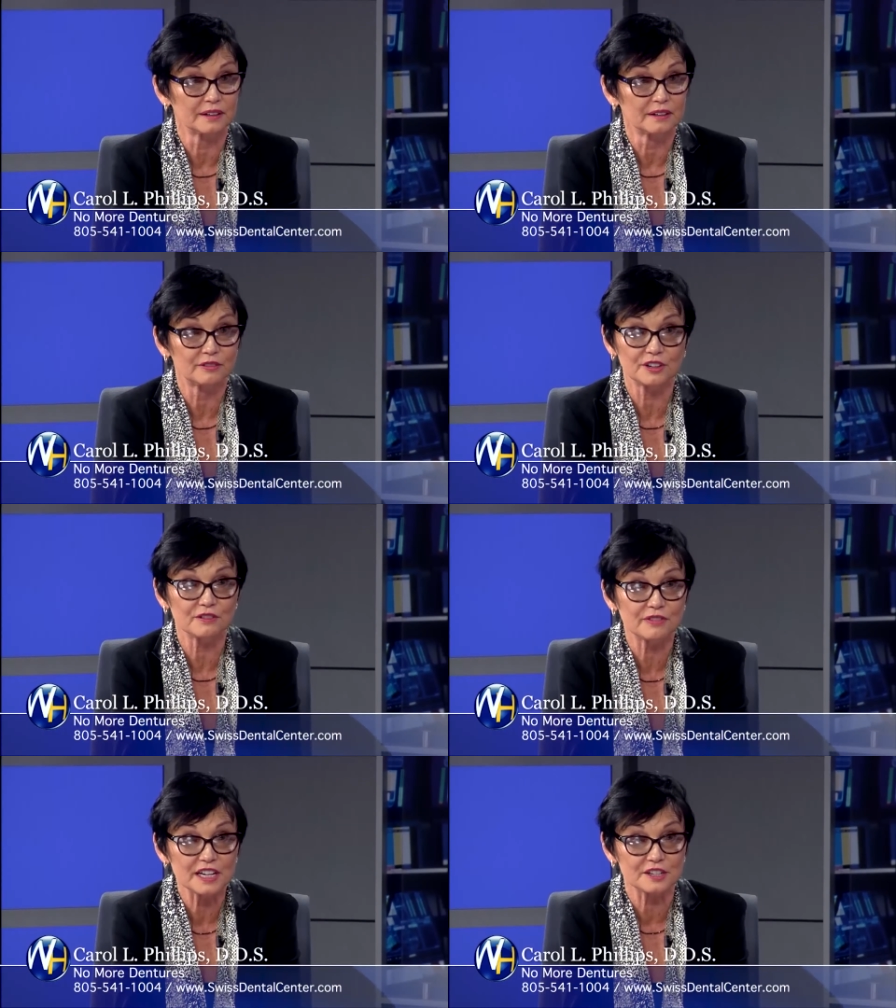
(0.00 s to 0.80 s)
for your
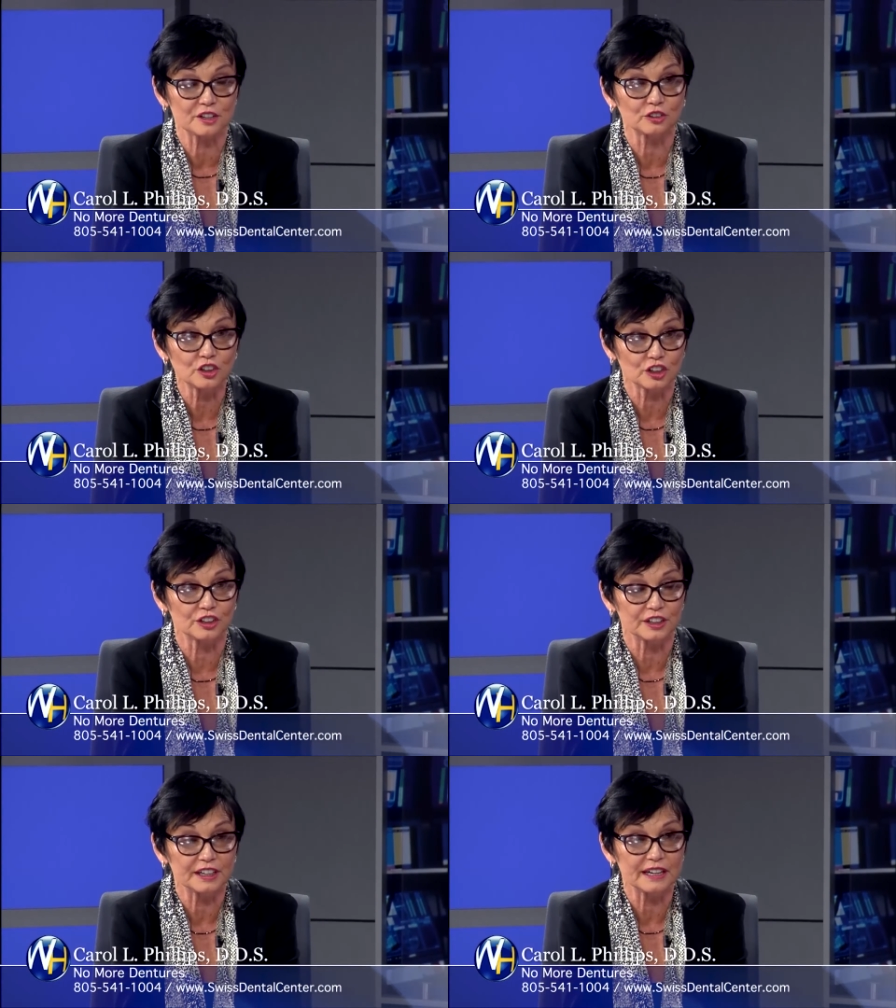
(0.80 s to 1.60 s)
face to look
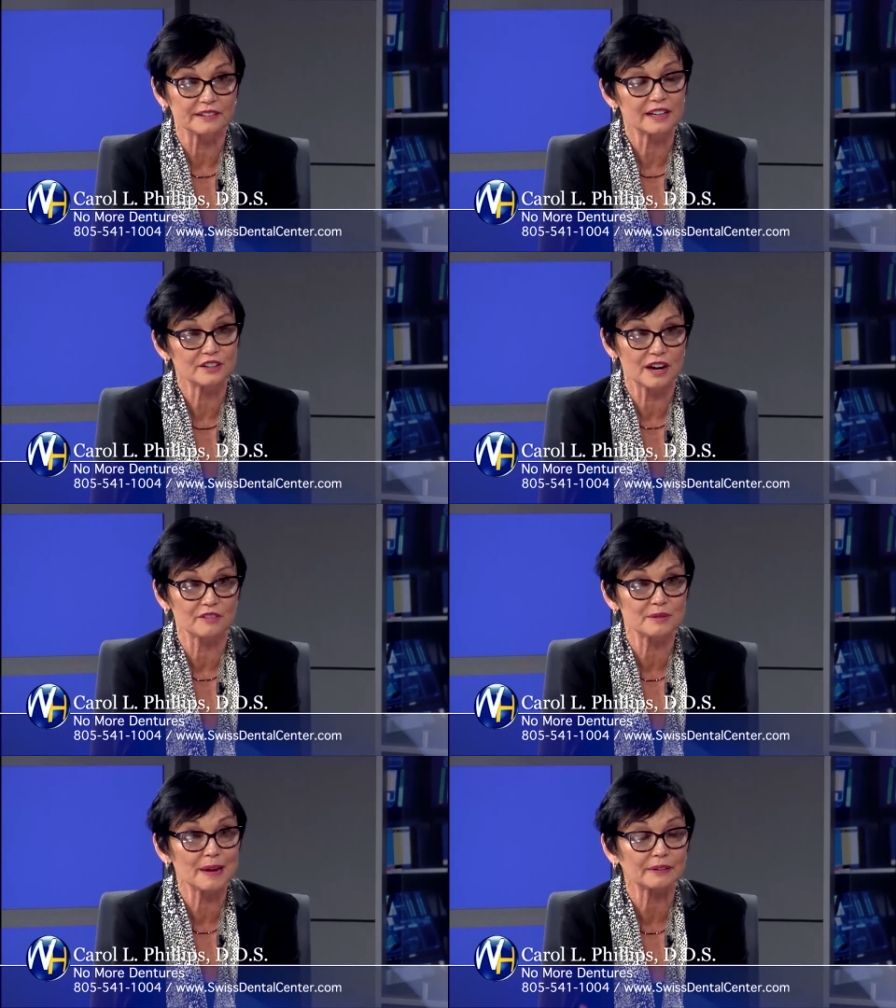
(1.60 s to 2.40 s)
good, and then you have
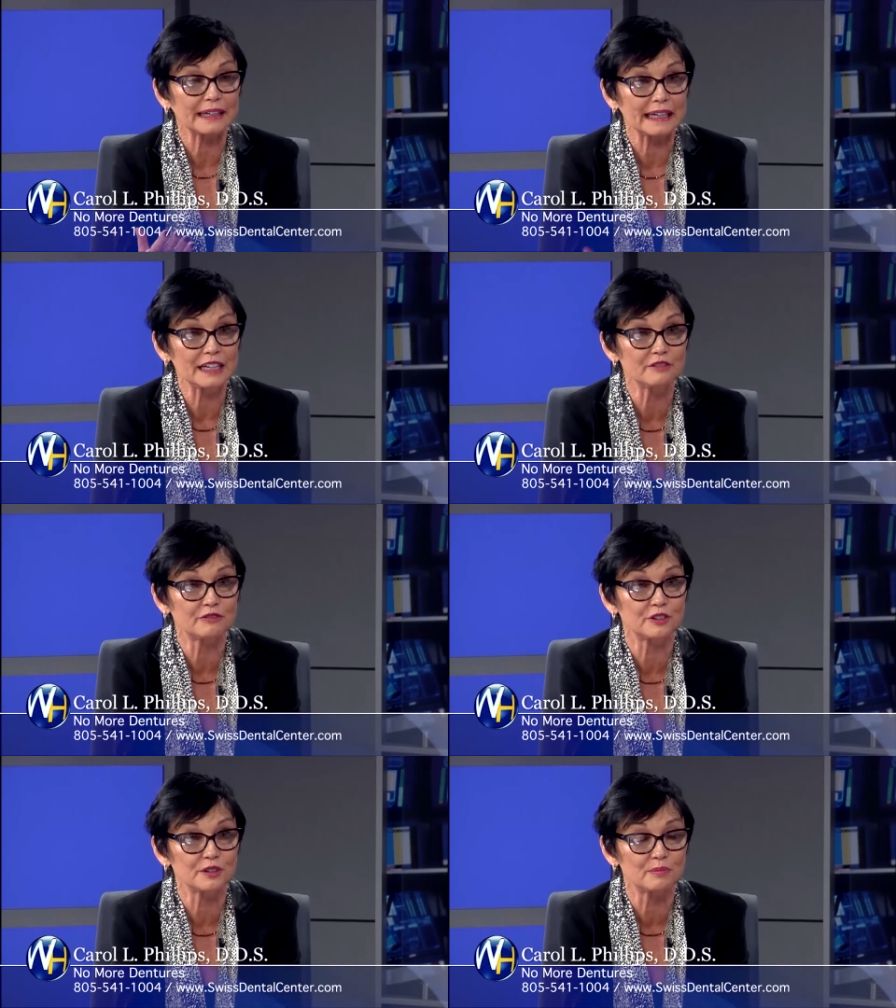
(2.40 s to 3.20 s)
to be able to eat
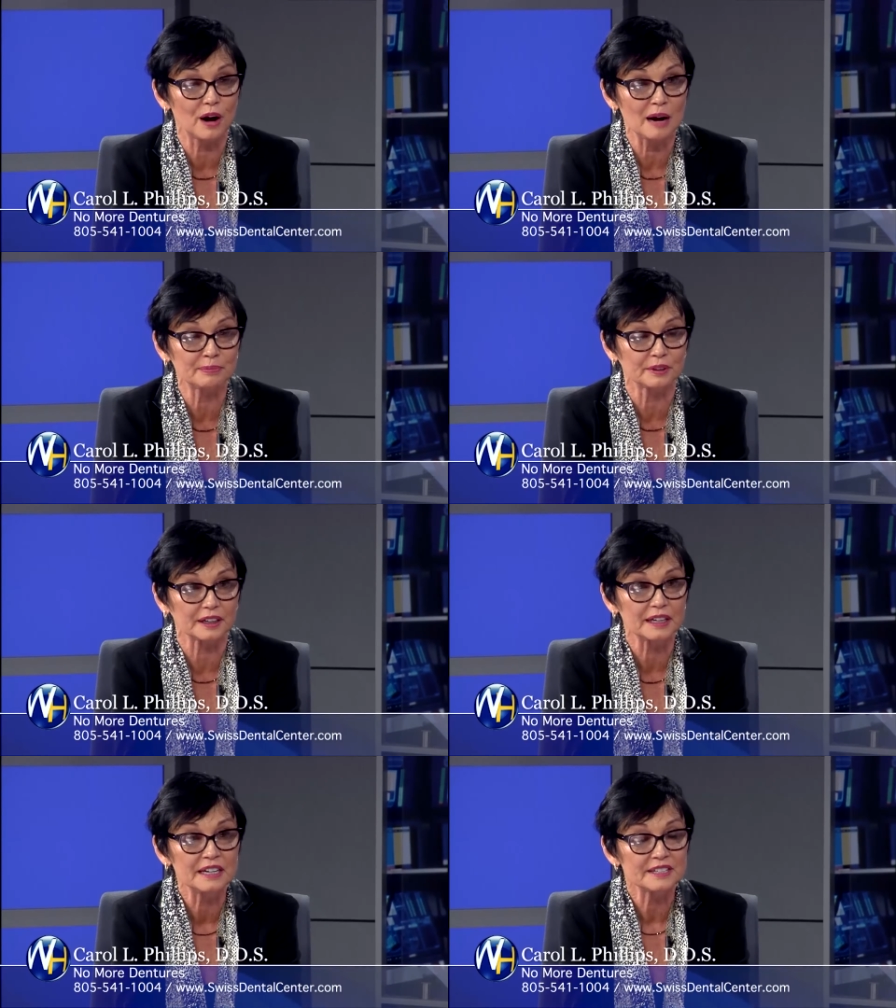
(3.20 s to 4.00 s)
food
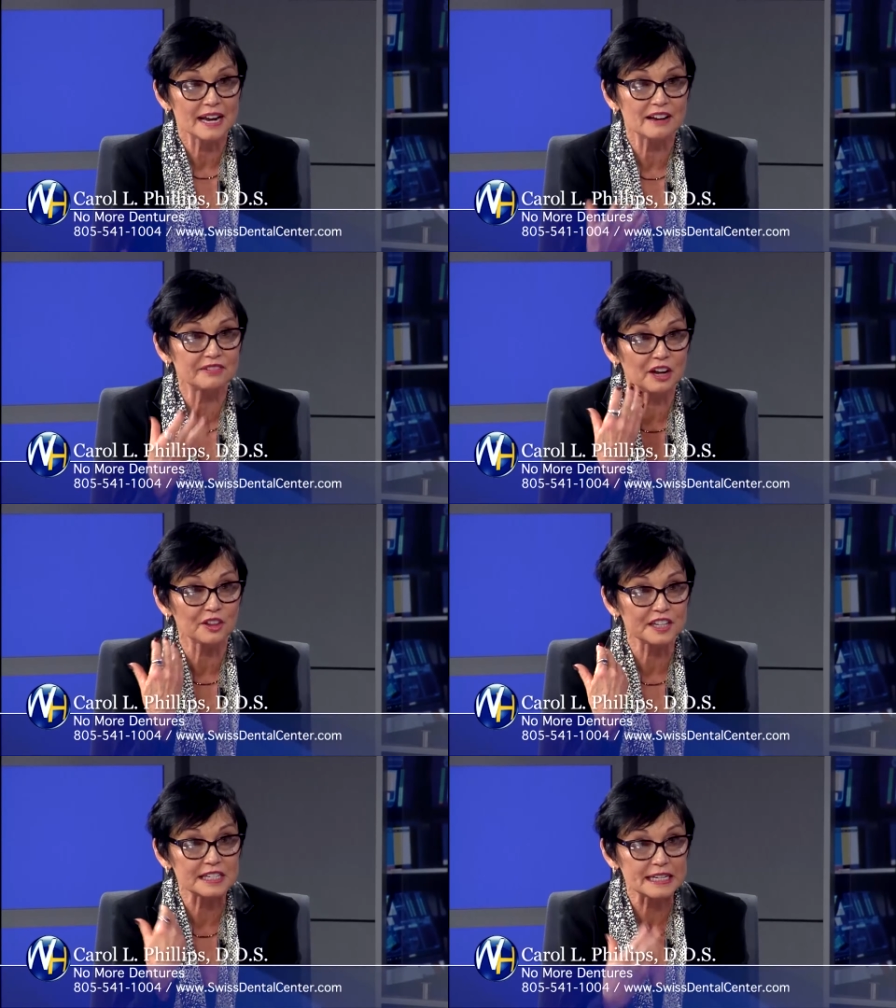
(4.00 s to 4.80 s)
properly to have
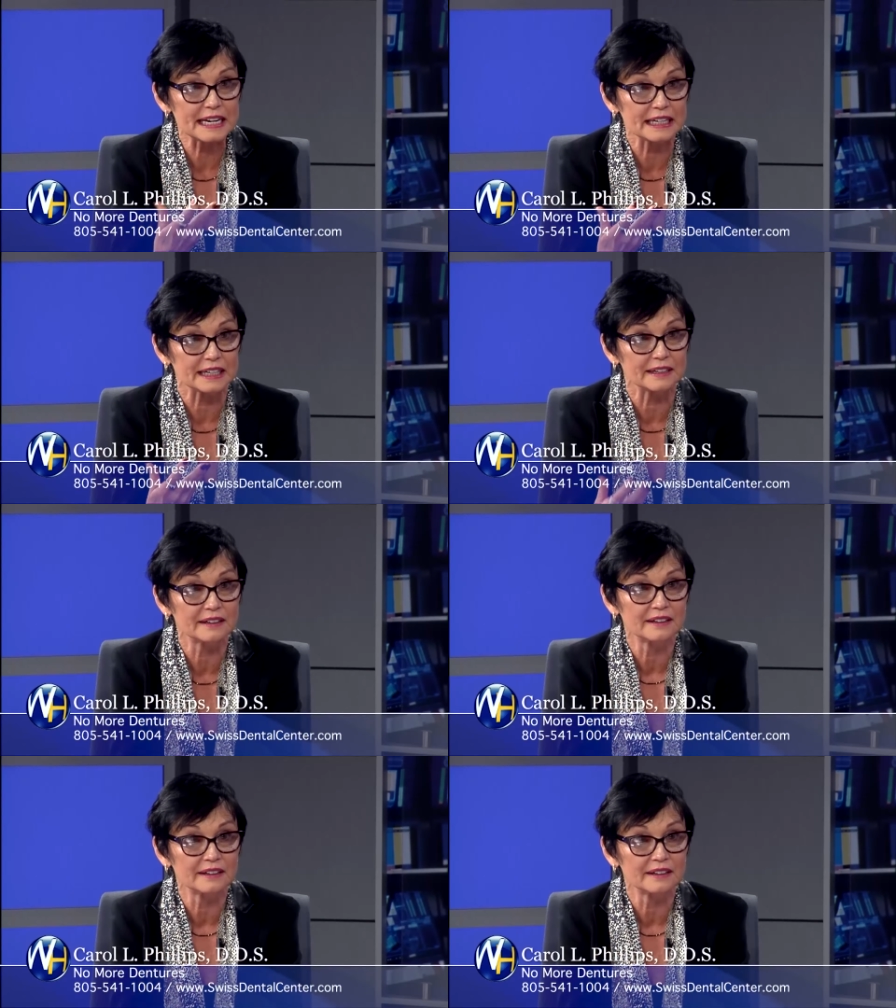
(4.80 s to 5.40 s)
healthy skin.